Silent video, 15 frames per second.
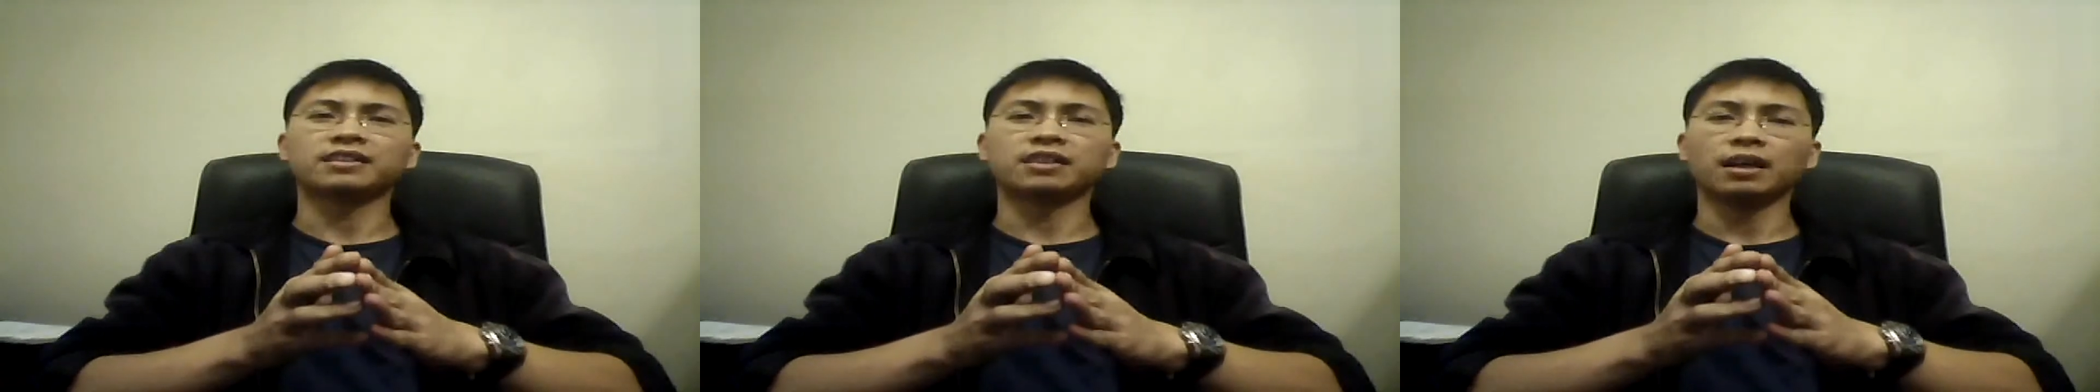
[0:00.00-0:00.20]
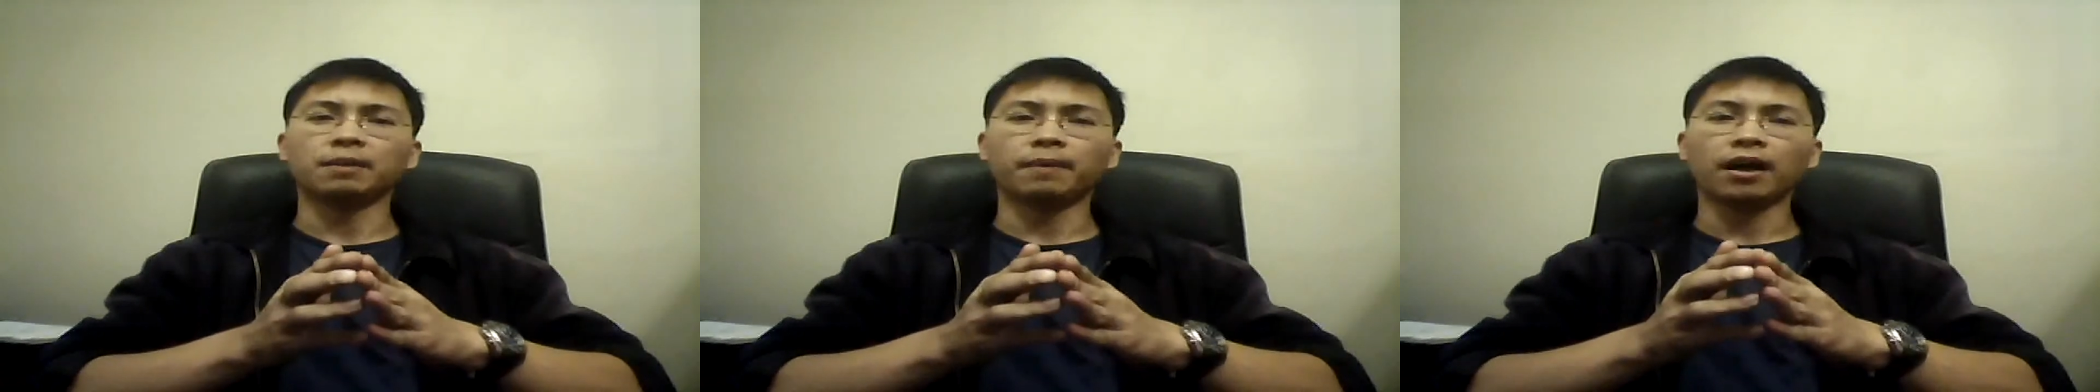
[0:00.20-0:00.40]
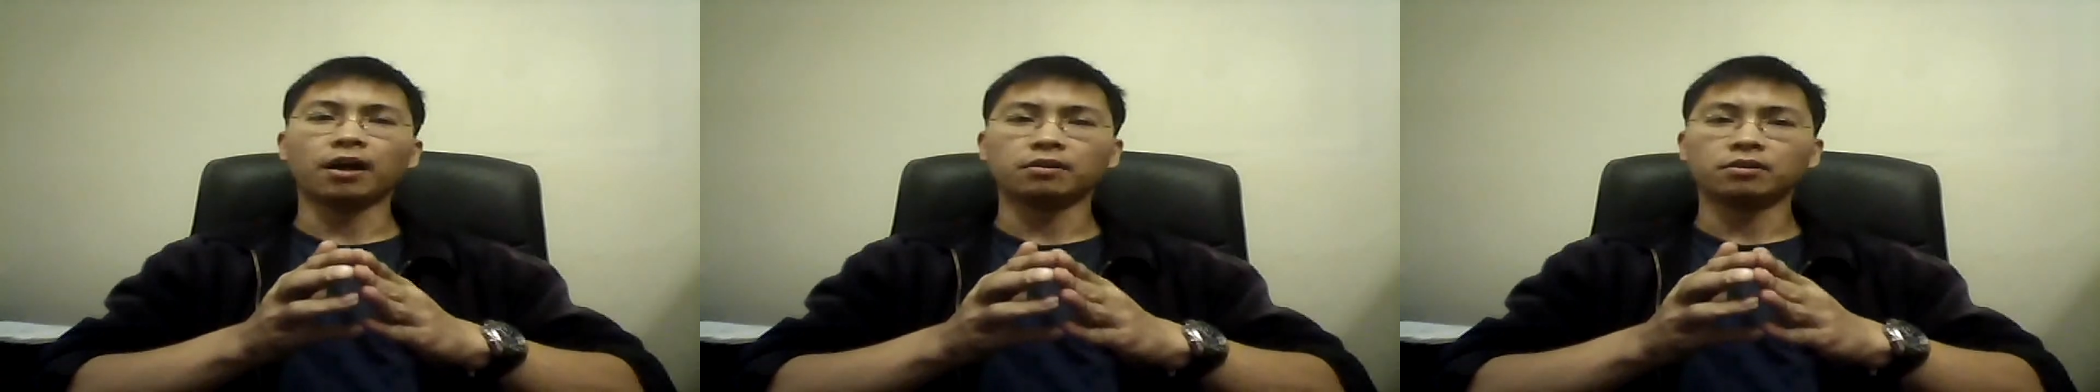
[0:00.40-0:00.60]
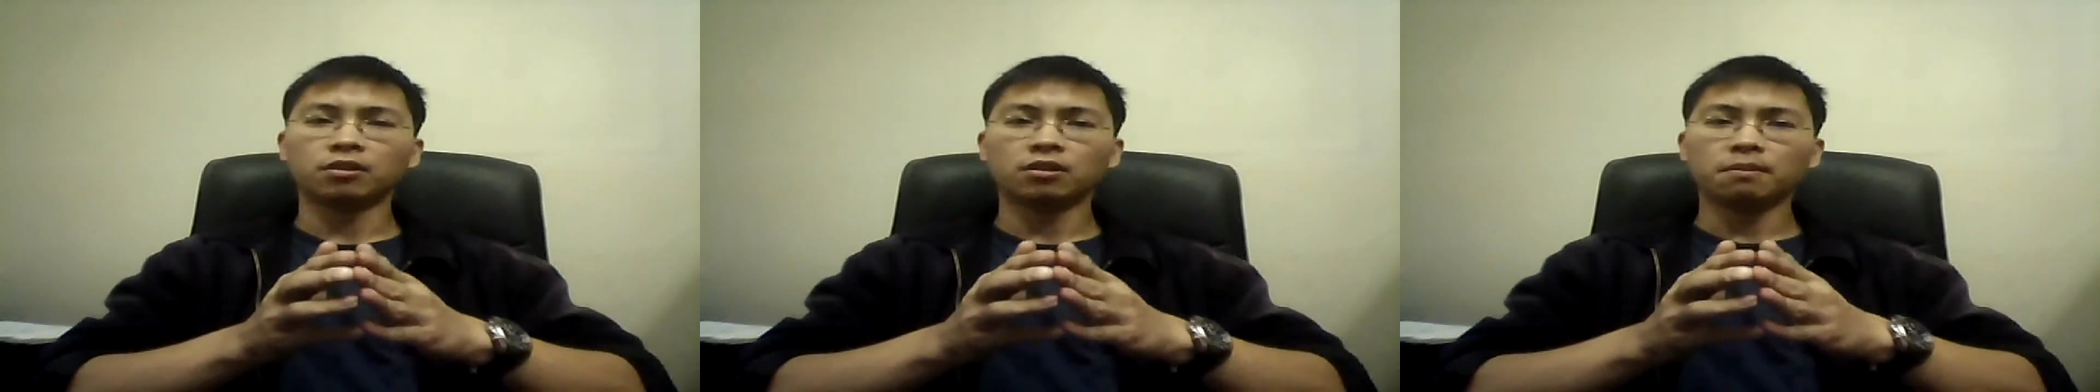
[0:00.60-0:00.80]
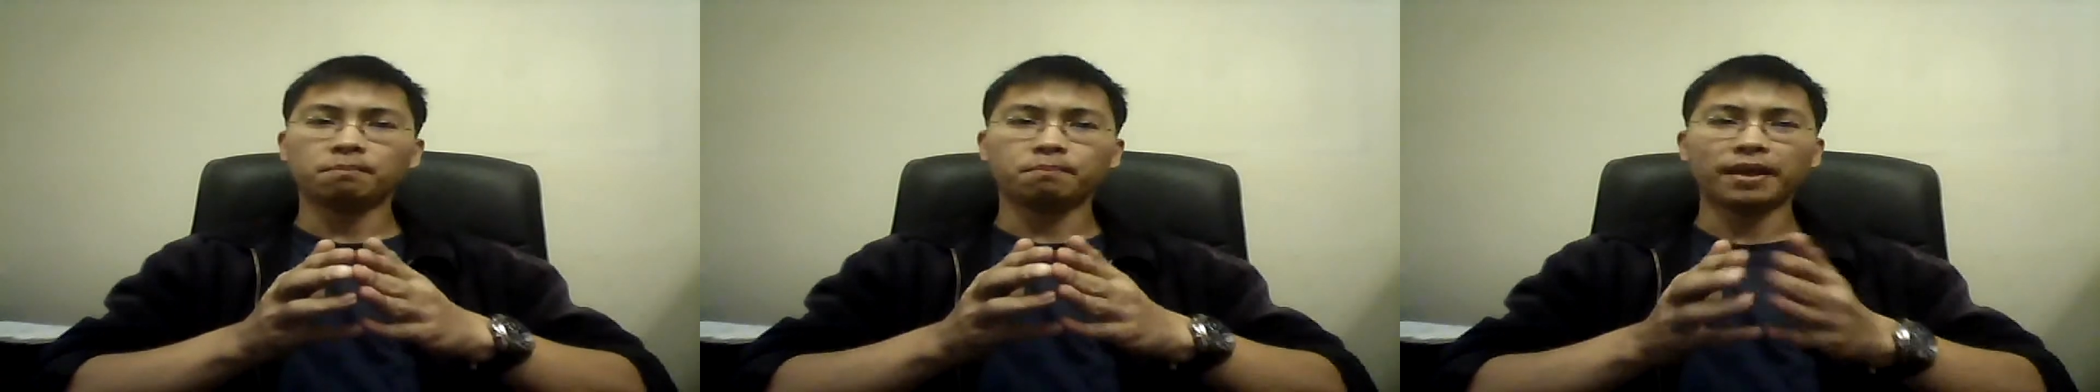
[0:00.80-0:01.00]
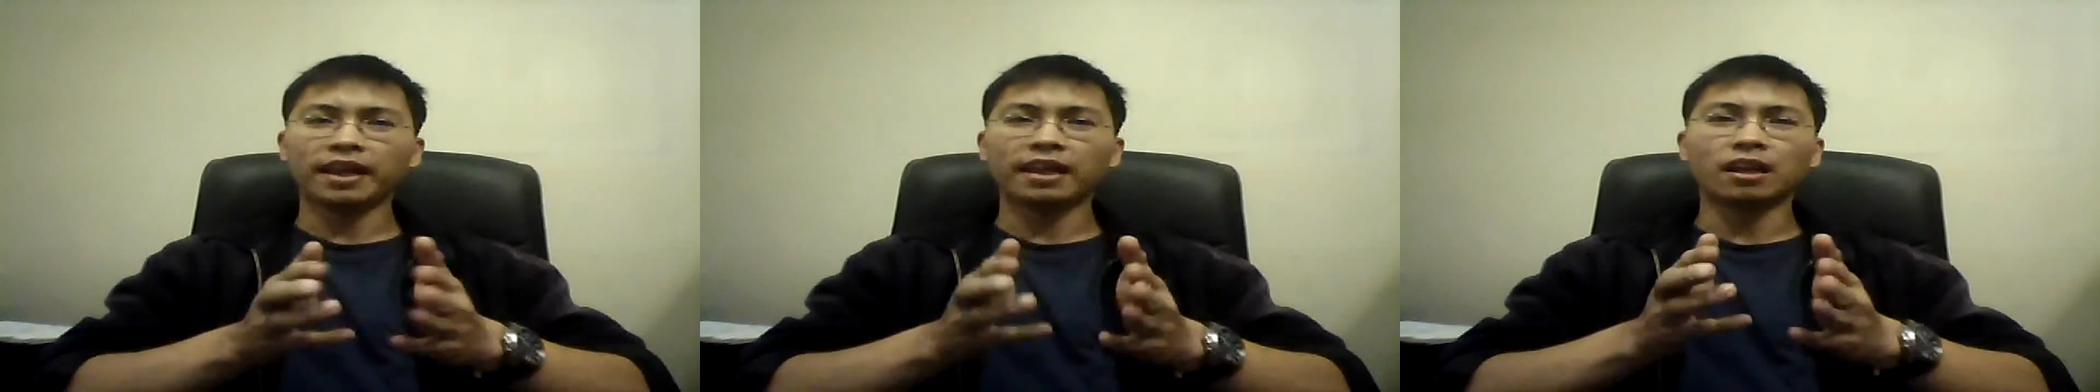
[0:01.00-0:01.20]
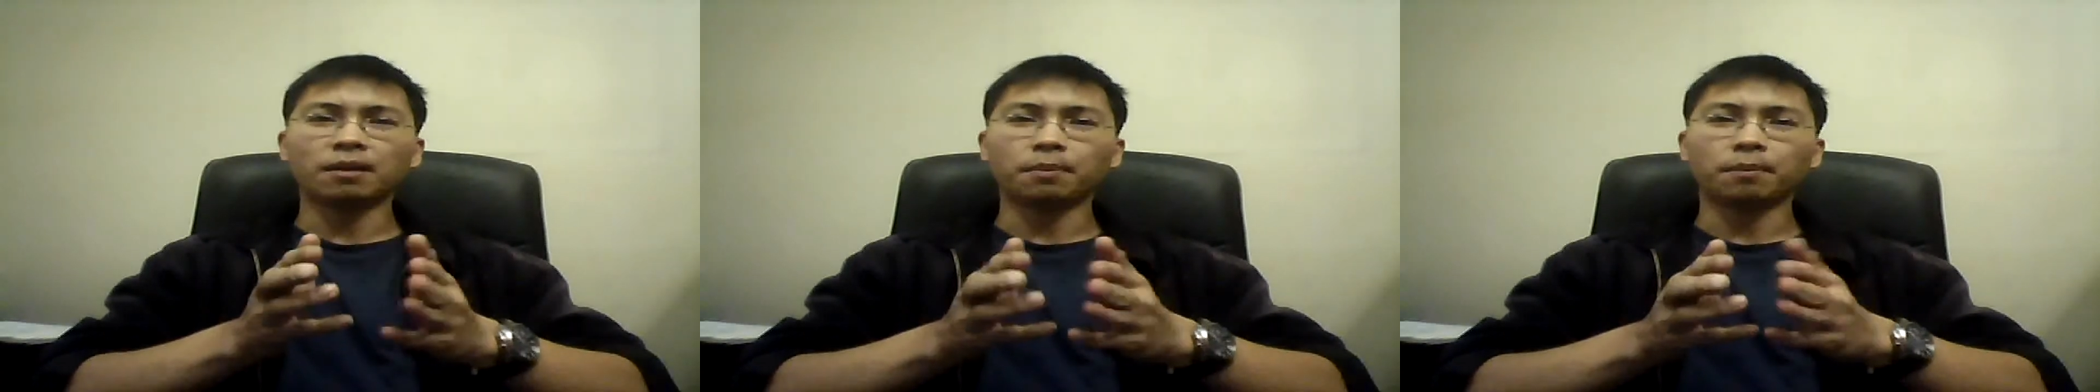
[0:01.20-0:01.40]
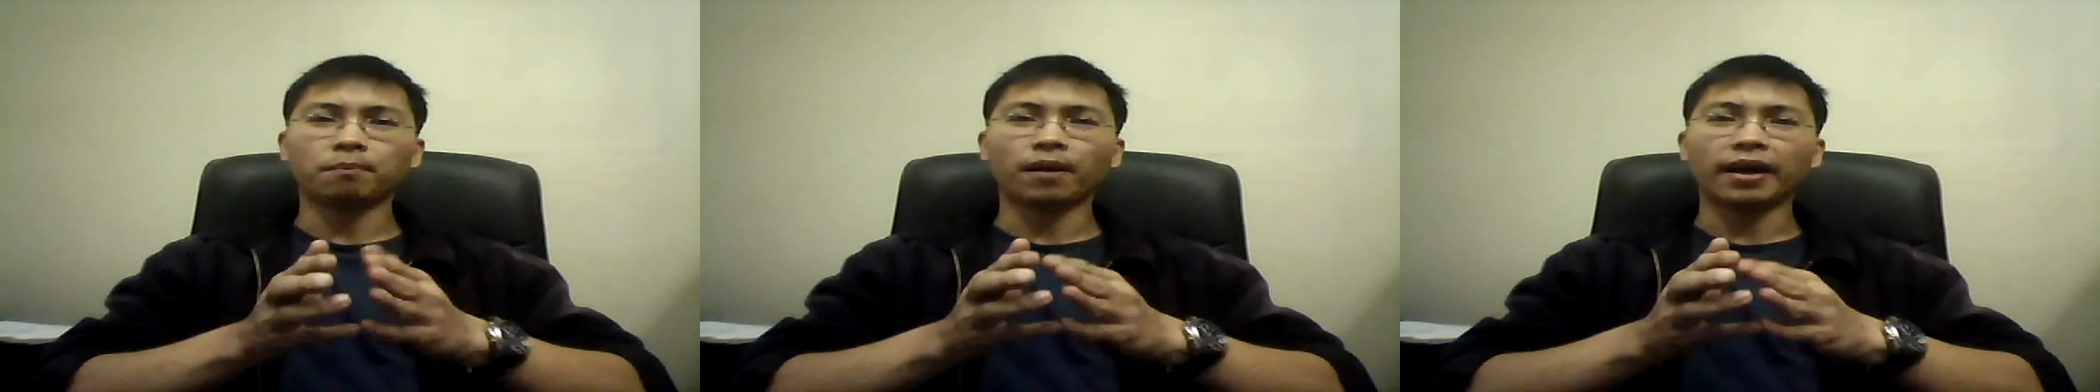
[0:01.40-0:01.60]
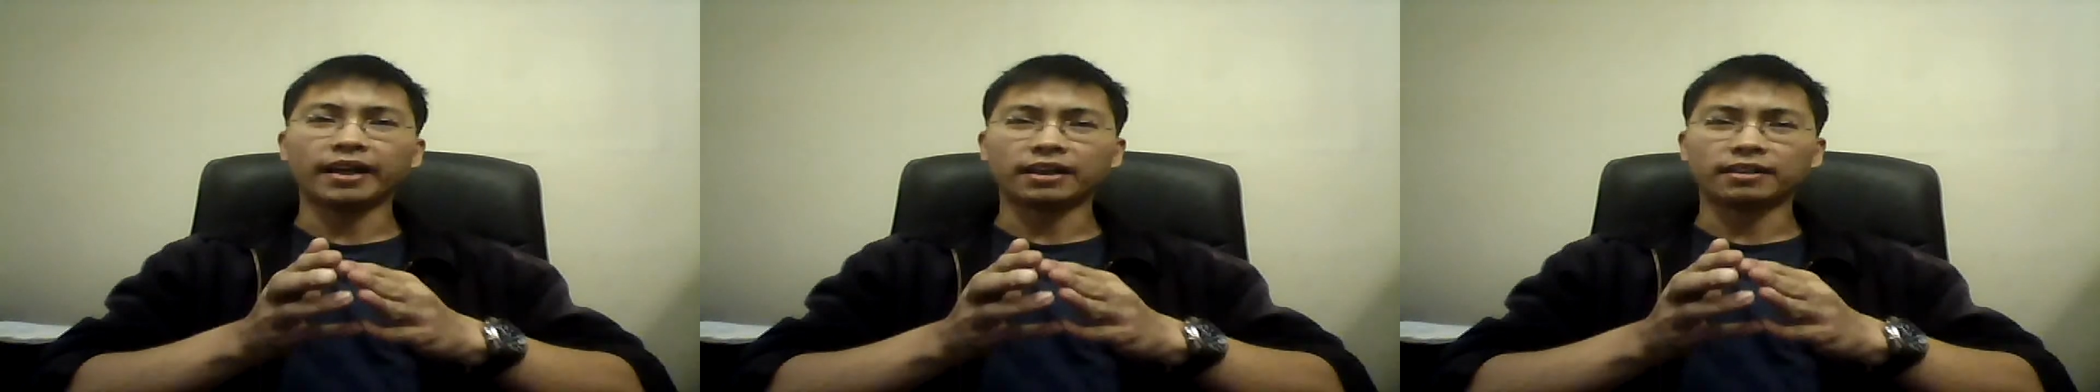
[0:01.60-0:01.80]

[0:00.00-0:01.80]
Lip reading: about picking up a bike,